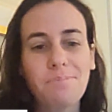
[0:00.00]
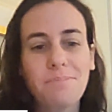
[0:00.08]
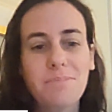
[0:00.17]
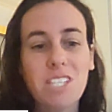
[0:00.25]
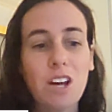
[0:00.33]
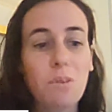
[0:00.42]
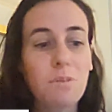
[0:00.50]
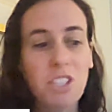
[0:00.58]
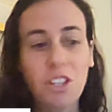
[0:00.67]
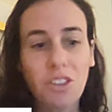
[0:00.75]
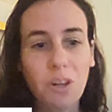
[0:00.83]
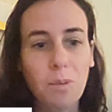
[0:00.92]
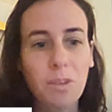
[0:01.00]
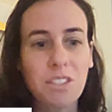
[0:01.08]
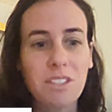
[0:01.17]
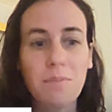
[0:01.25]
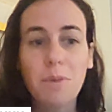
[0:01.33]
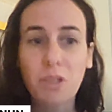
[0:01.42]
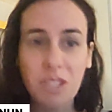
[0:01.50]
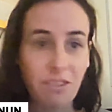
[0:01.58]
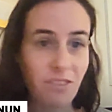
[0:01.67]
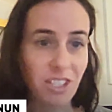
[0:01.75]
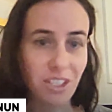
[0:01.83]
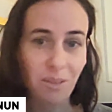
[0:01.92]
So geothermal is the most
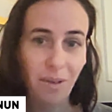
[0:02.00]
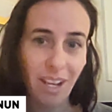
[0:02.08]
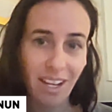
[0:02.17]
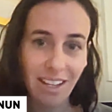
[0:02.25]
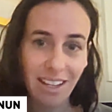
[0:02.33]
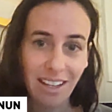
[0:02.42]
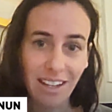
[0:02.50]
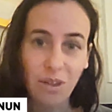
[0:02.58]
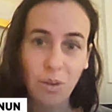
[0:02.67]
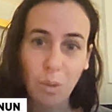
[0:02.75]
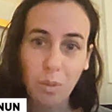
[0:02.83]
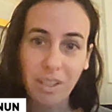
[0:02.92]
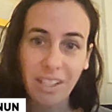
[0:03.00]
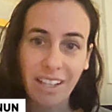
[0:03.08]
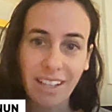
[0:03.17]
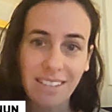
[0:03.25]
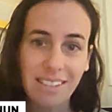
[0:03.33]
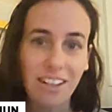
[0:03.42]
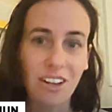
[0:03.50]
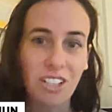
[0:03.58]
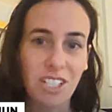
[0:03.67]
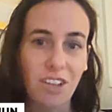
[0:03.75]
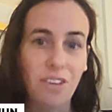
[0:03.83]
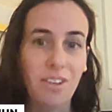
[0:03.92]
efficient way to heat and cool buildings. It
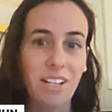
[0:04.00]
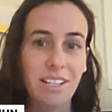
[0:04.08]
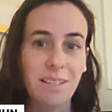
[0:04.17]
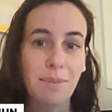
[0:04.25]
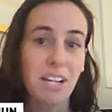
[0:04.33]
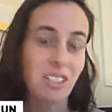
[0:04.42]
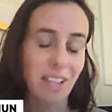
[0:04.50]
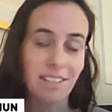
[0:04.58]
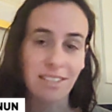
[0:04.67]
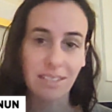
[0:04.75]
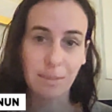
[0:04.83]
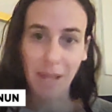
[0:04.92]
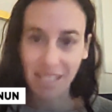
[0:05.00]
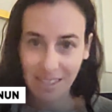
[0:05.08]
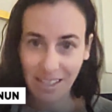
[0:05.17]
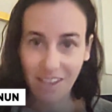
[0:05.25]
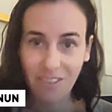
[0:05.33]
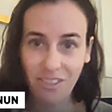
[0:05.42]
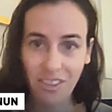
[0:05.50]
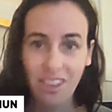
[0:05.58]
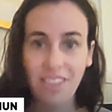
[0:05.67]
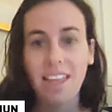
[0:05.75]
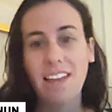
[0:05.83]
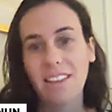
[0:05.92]
also is much less expensive
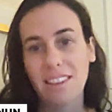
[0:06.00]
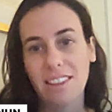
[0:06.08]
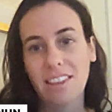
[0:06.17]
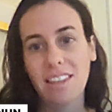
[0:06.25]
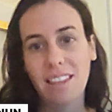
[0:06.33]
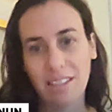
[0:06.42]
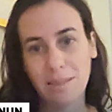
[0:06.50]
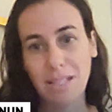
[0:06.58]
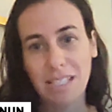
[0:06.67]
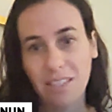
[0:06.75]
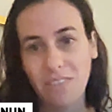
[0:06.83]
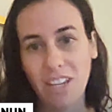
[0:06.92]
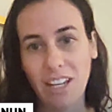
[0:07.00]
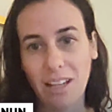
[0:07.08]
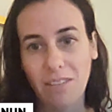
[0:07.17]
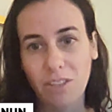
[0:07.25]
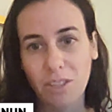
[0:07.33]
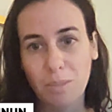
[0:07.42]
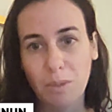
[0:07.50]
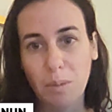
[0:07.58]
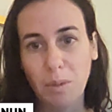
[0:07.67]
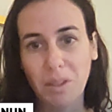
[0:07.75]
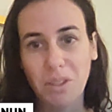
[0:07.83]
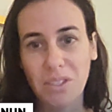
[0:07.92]
than the expensive heating fuels
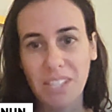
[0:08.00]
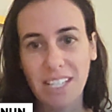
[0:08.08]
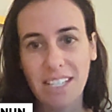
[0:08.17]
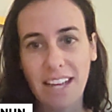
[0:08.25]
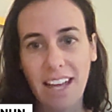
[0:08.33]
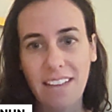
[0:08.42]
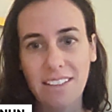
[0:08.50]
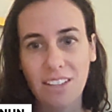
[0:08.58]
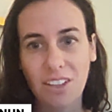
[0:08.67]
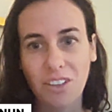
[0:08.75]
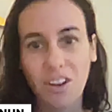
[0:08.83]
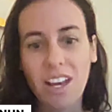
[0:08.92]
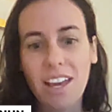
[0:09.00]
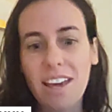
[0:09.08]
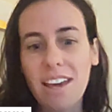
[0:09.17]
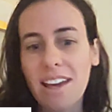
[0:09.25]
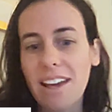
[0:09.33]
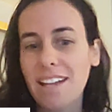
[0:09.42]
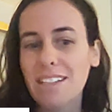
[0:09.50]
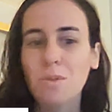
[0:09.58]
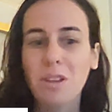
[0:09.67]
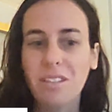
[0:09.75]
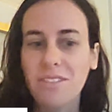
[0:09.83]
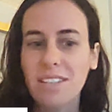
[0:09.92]
people are using today. So it's
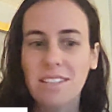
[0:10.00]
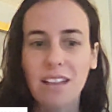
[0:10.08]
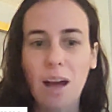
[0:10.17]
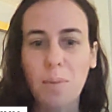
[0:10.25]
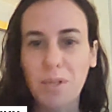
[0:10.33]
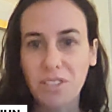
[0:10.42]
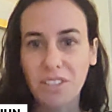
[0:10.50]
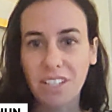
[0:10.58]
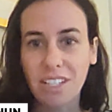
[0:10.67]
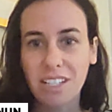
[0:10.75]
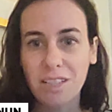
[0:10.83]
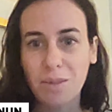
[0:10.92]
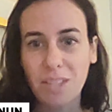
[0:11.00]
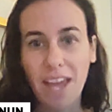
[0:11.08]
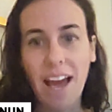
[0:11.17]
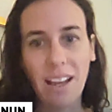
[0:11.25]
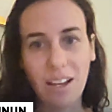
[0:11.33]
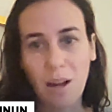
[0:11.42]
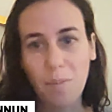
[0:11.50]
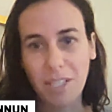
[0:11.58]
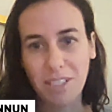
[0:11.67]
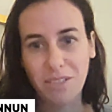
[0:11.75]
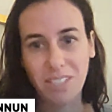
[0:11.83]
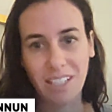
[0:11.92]
one of these opportunities where the
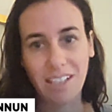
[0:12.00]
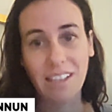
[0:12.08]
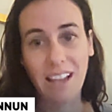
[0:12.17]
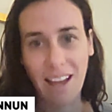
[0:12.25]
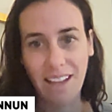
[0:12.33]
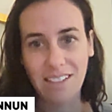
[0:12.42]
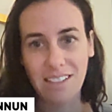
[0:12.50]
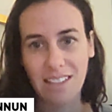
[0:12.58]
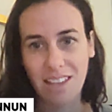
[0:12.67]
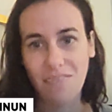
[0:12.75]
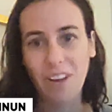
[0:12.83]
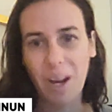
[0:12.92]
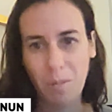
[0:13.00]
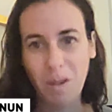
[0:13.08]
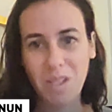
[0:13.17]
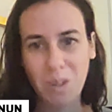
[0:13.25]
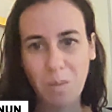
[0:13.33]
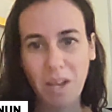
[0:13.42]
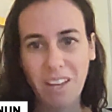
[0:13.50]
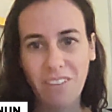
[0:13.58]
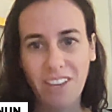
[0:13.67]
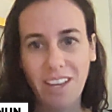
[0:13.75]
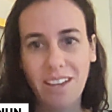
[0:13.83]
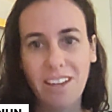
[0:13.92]
economics really align to the environmental
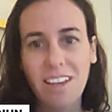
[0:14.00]
benefit.